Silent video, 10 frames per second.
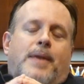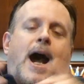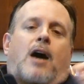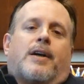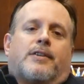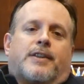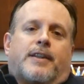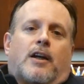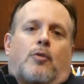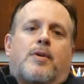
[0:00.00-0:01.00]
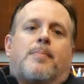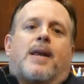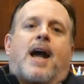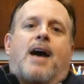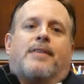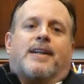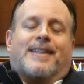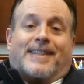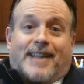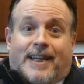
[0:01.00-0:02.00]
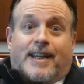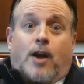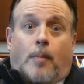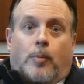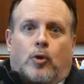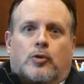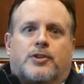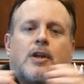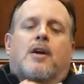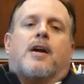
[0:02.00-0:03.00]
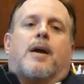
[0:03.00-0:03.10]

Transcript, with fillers: Now, here's the deal we've been having sticky numbers.